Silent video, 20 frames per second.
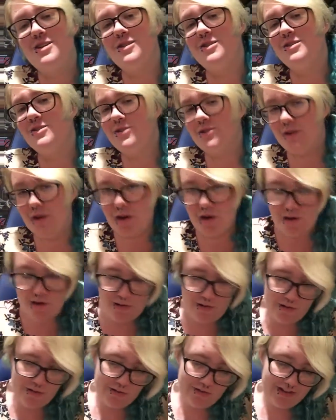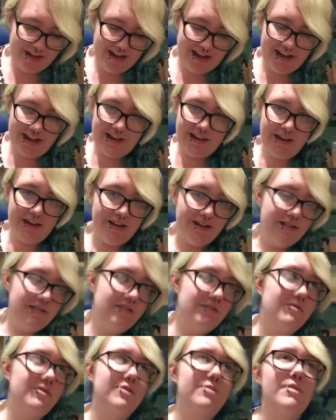So, like,
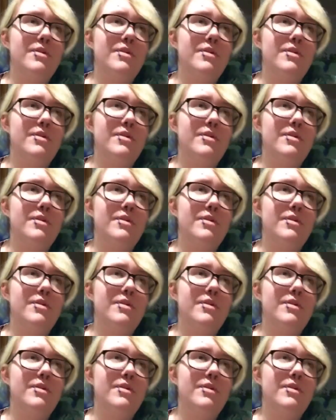with